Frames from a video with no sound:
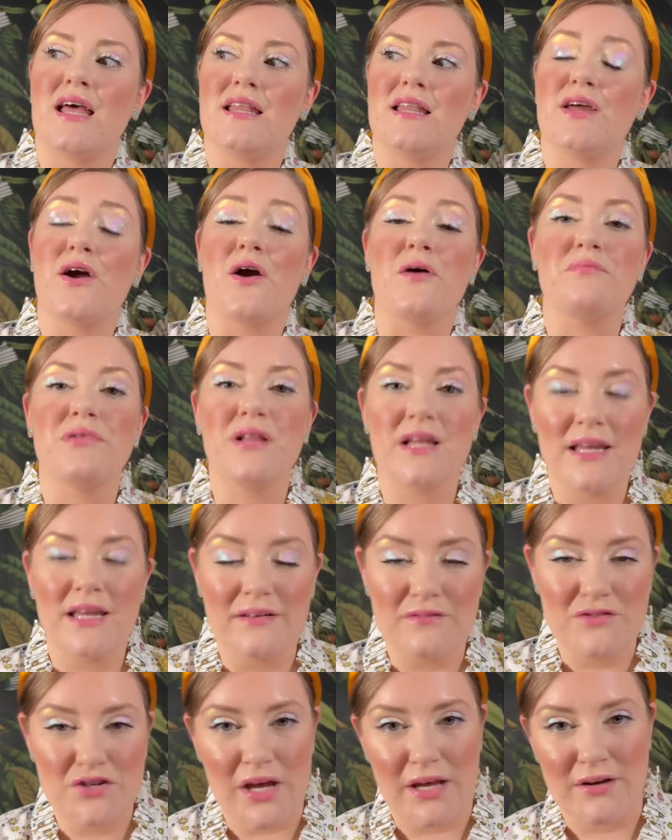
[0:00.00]
There are plenty
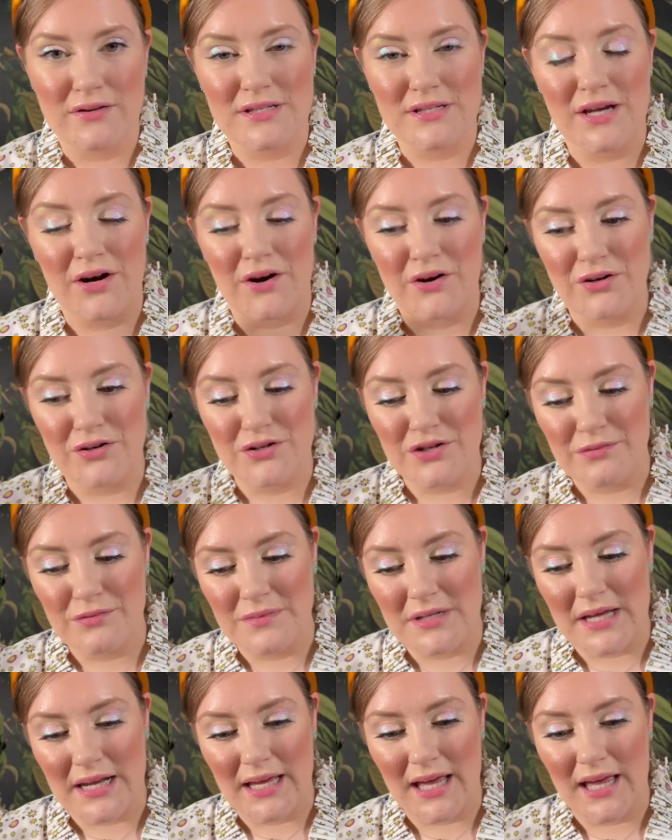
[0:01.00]
of channels here on YouTube
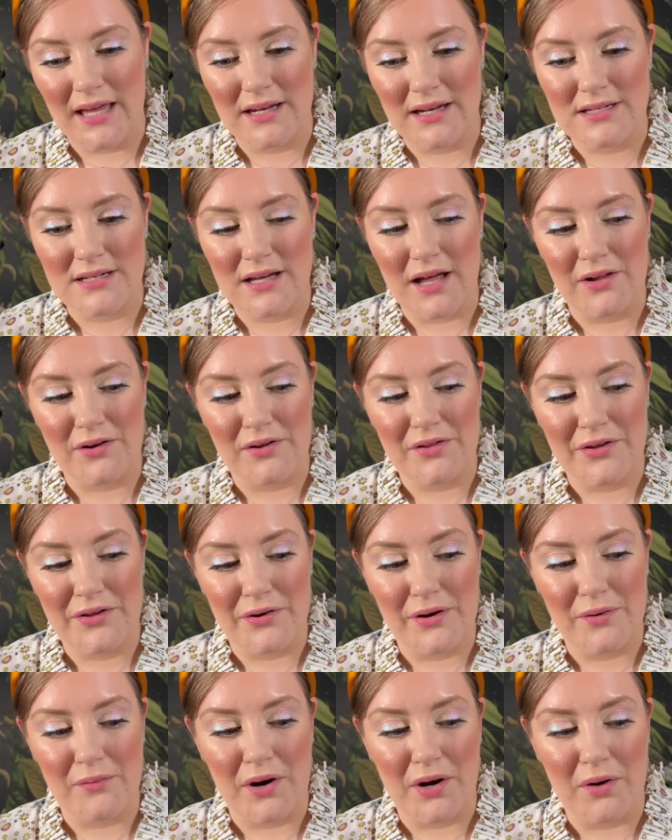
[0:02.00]
dedicated to color
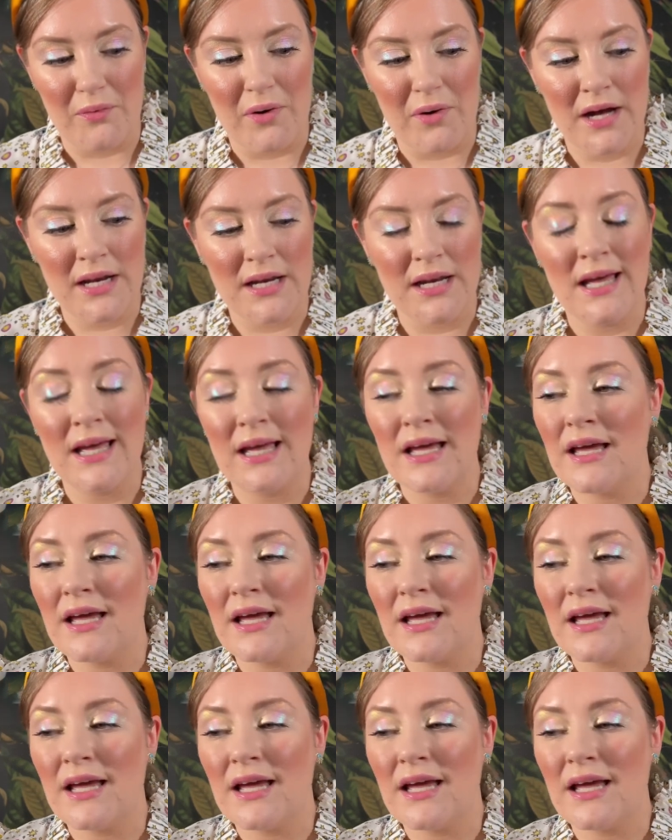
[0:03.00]
theory 101.